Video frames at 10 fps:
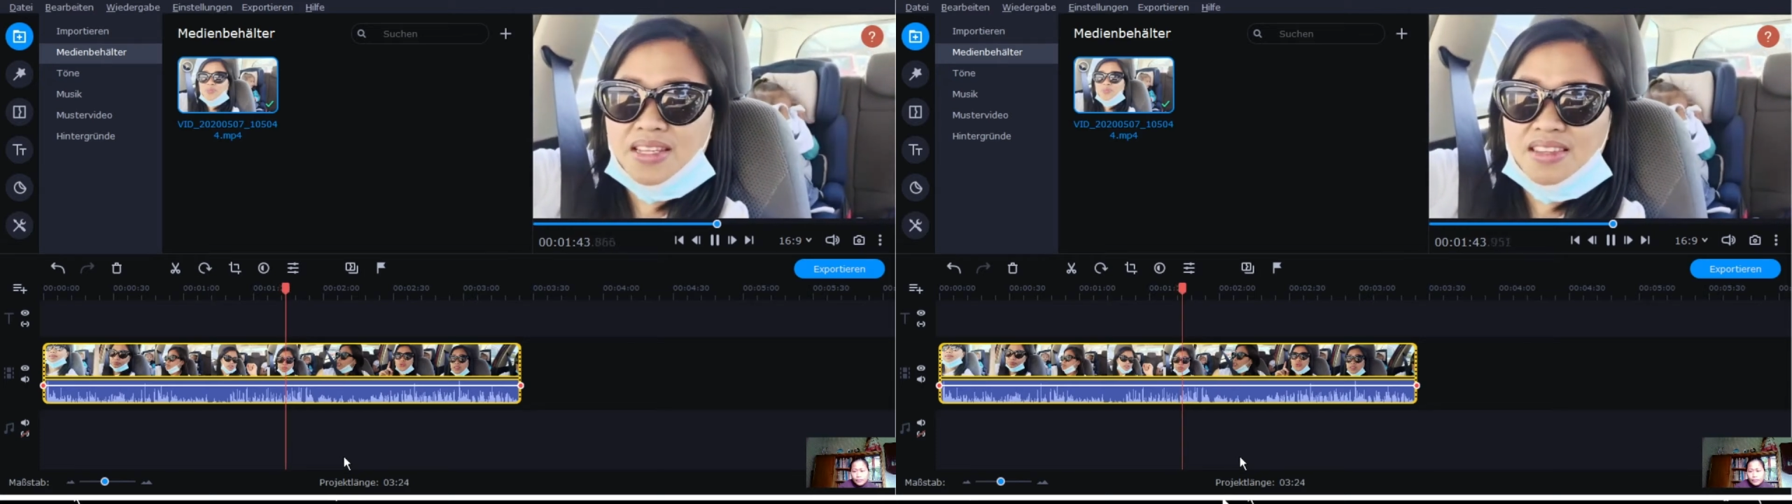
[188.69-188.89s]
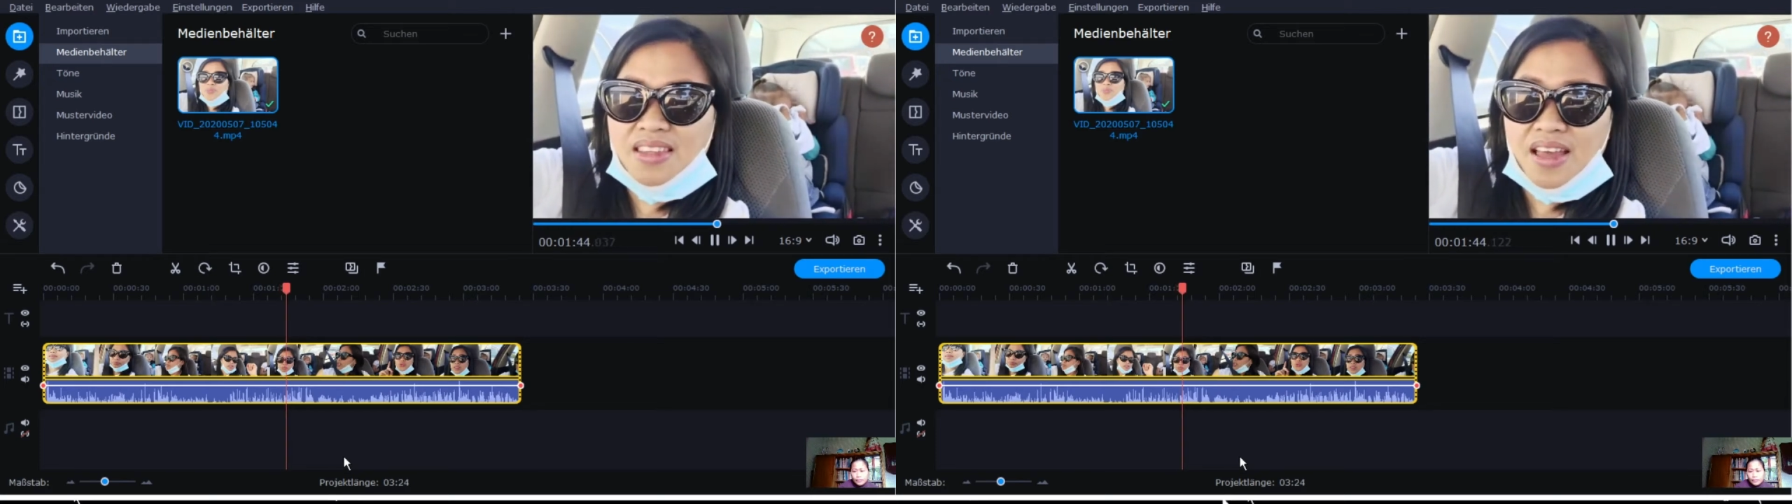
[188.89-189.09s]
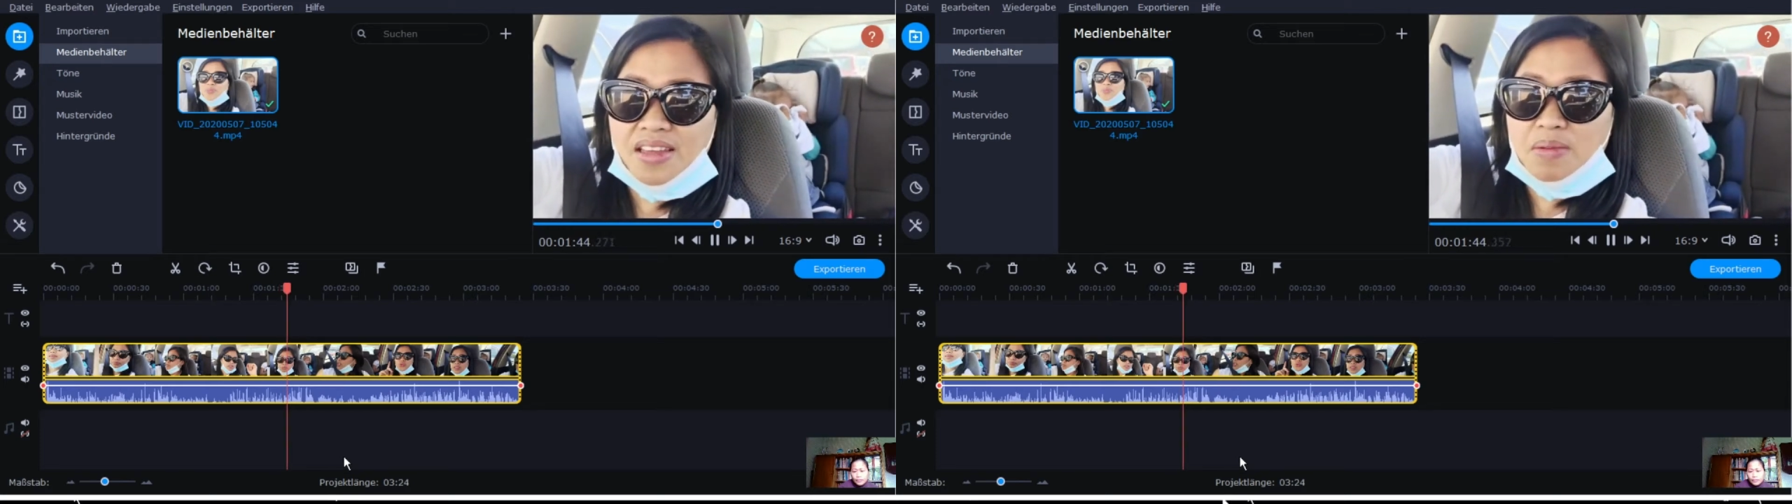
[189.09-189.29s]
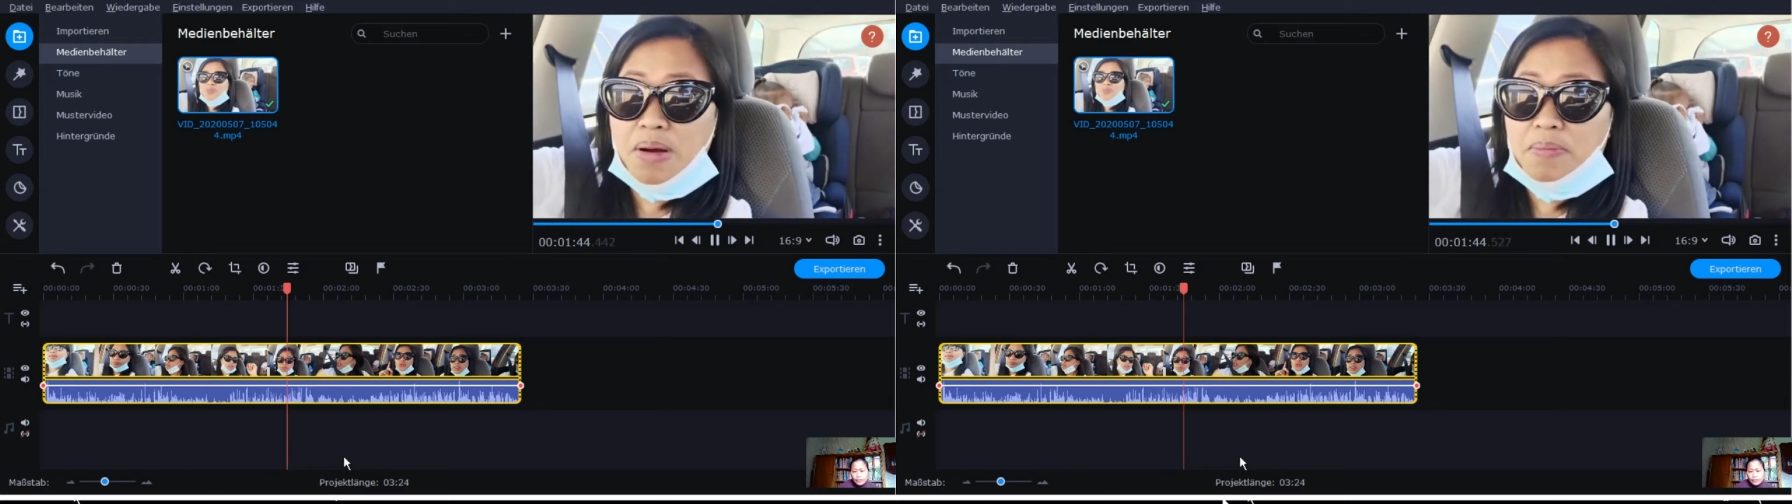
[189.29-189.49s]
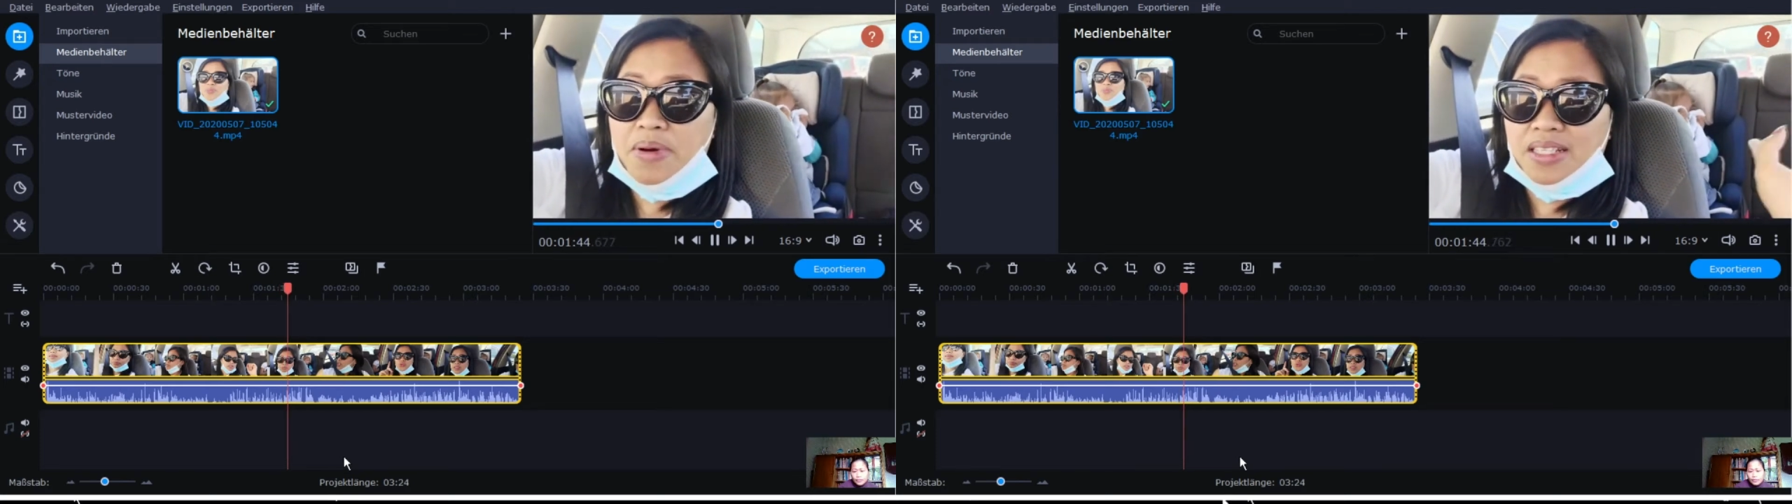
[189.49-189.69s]
and then
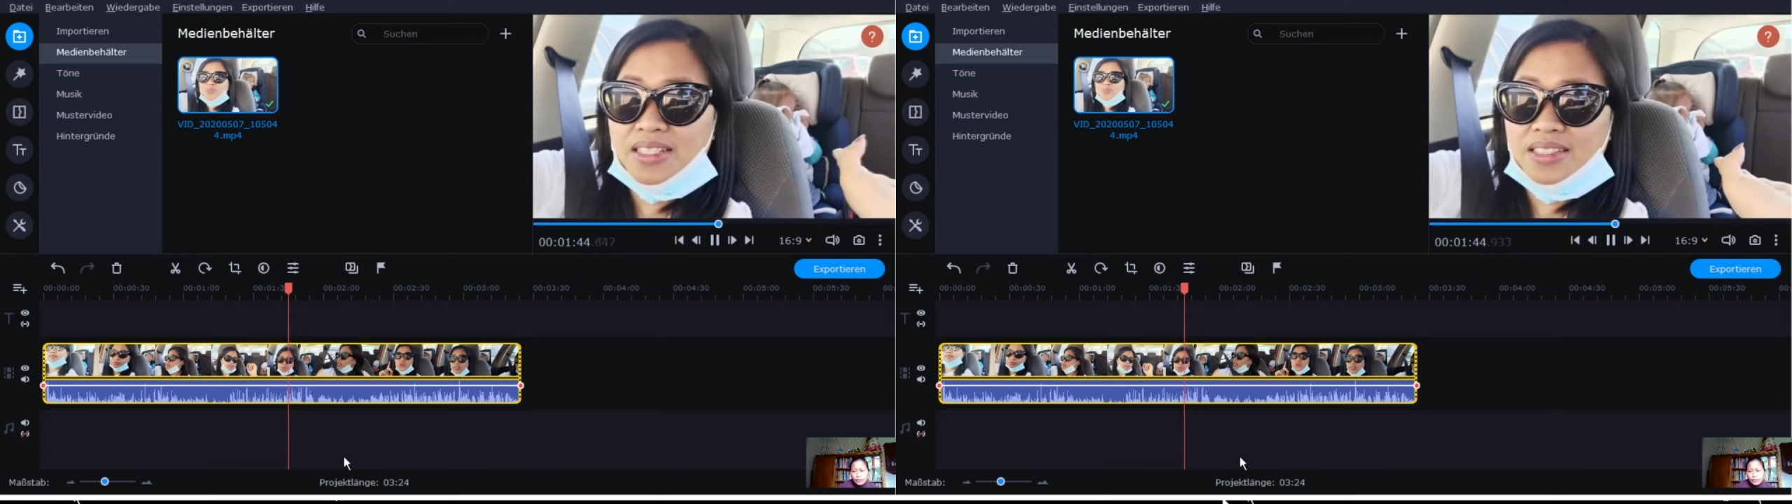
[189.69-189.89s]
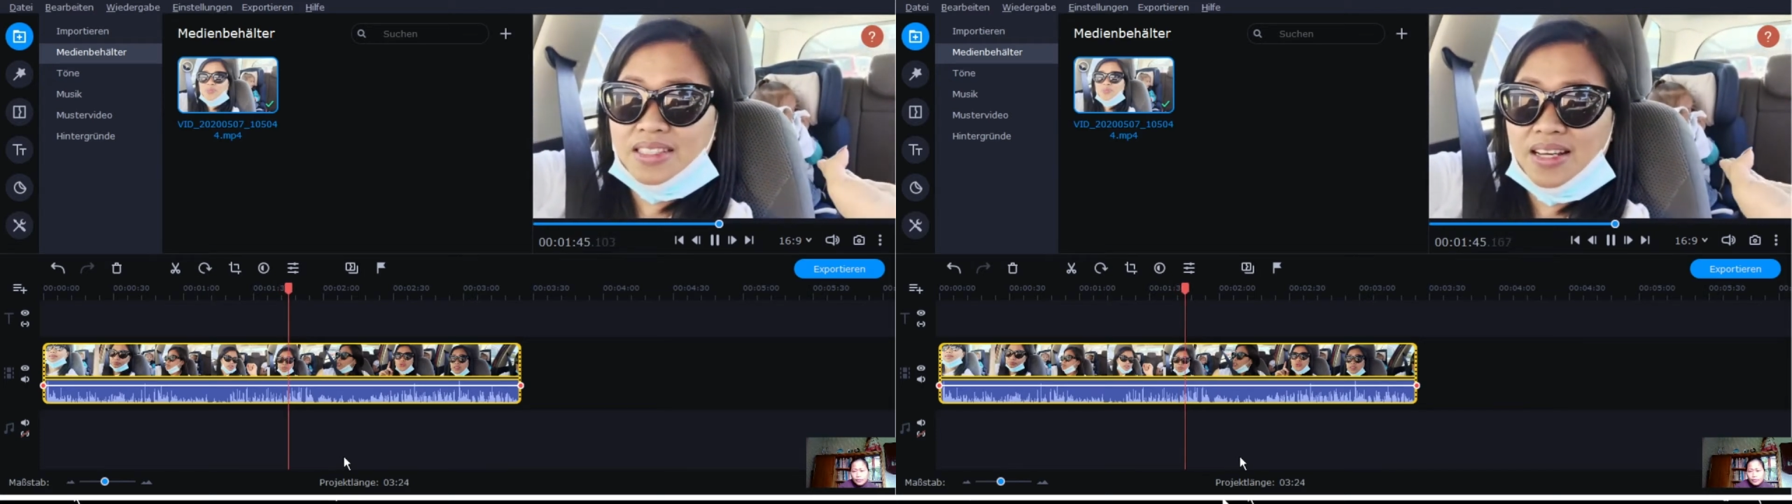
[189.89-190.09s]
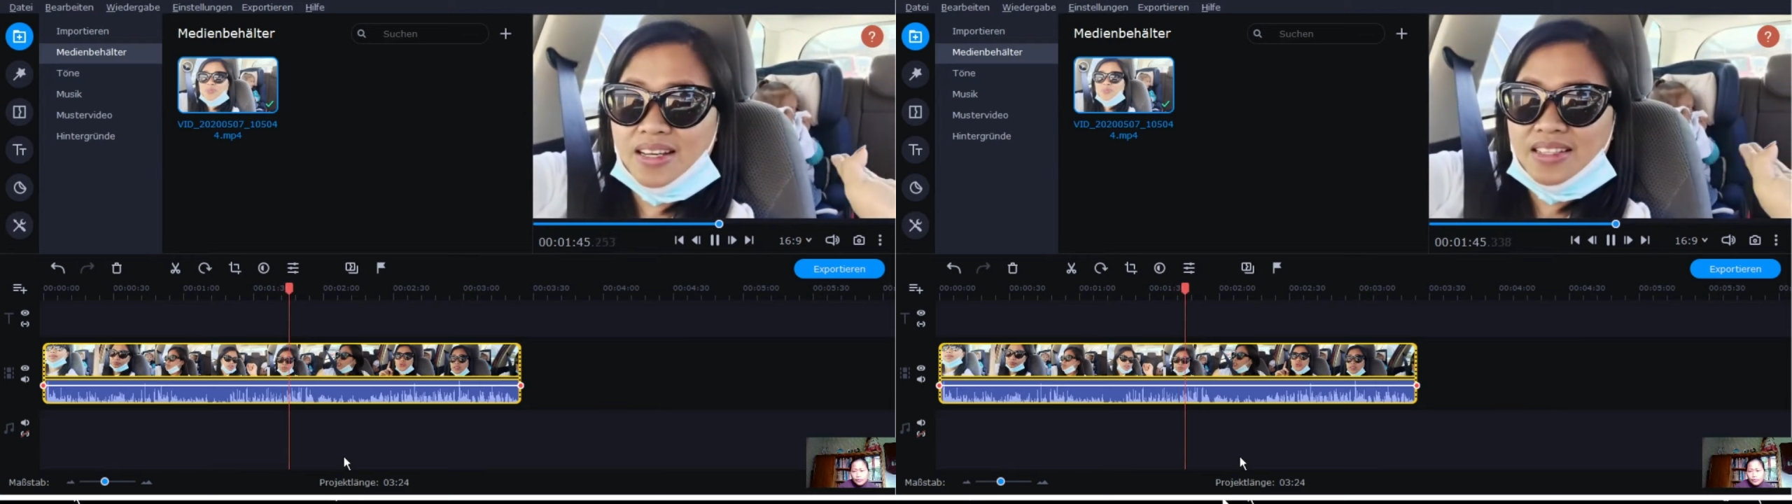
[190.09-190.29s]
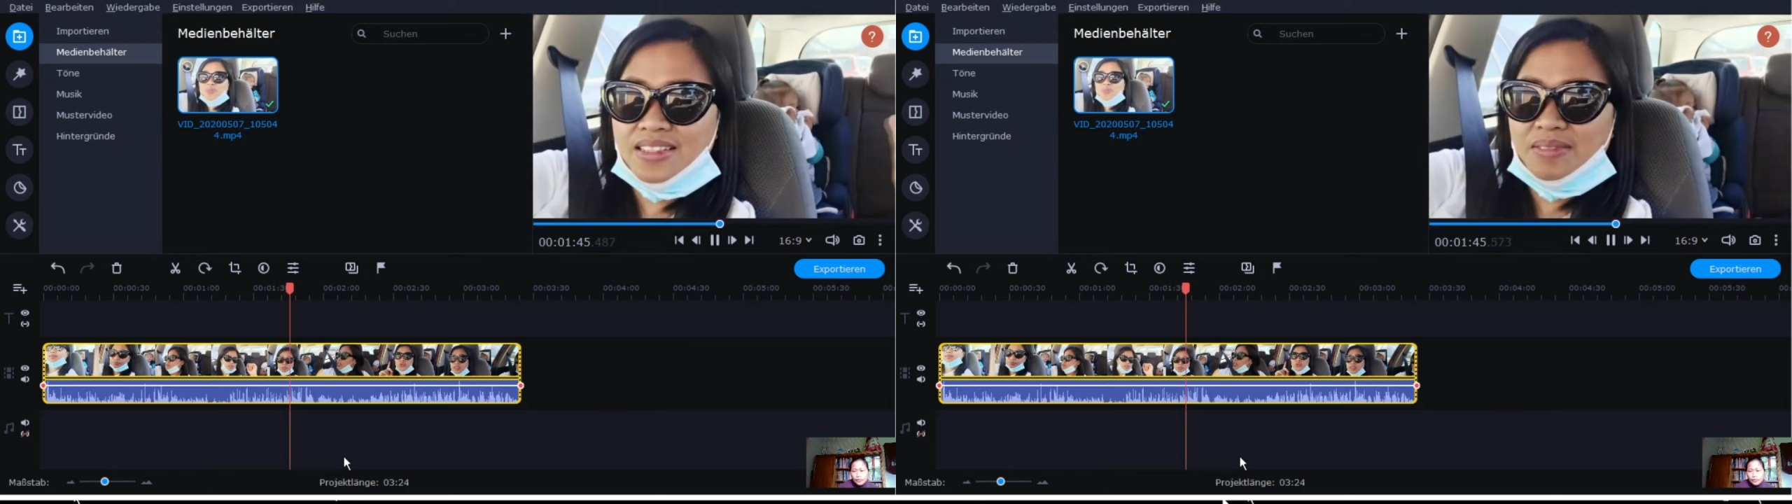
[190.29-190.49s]
ipapakita.